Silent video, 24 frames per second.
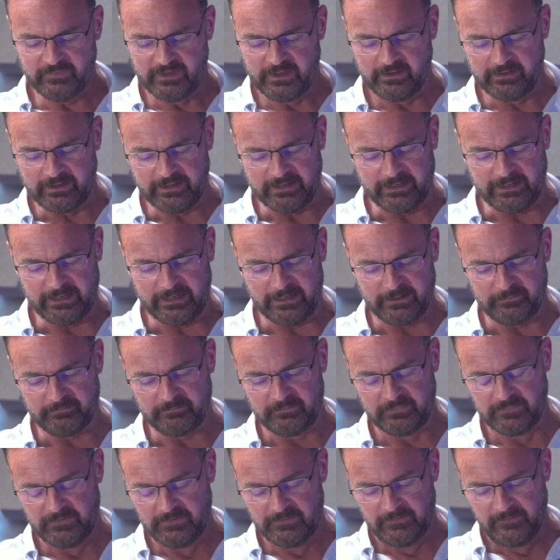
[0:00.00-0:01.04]

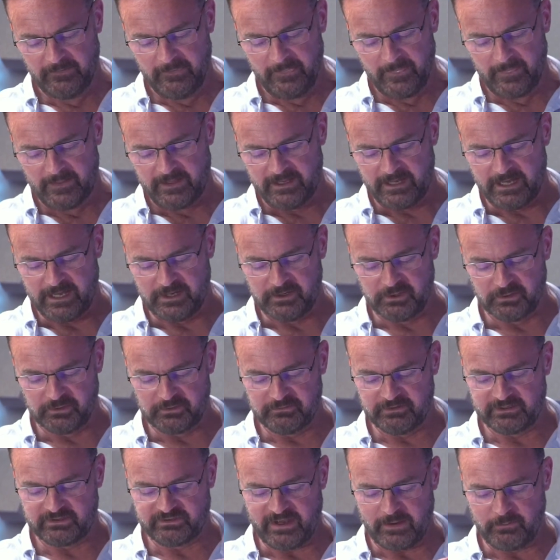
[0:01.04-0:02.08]
Another
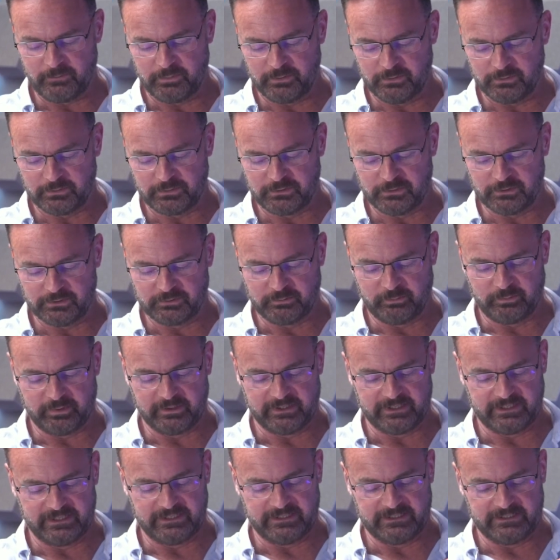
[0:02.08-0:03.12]
example could
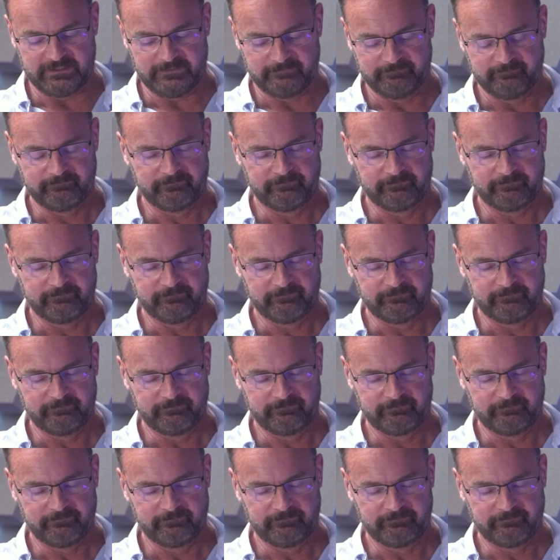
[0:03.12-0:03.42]
be